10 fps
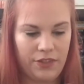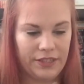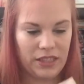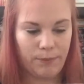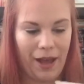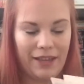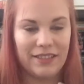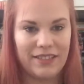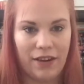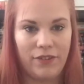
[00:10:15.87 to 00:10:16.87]
The spine
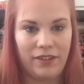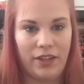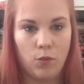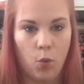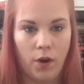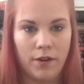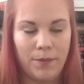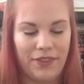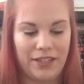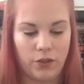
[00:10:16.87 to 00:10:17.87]
is definitely worn,
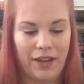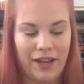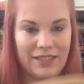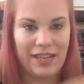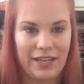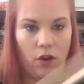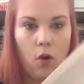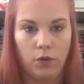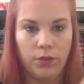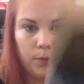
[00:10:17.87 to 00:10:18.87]
but that's okay because I can
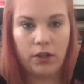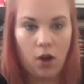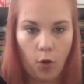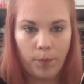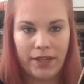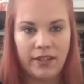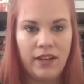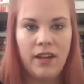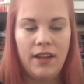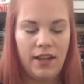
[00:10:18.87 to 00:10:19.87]
hold the book open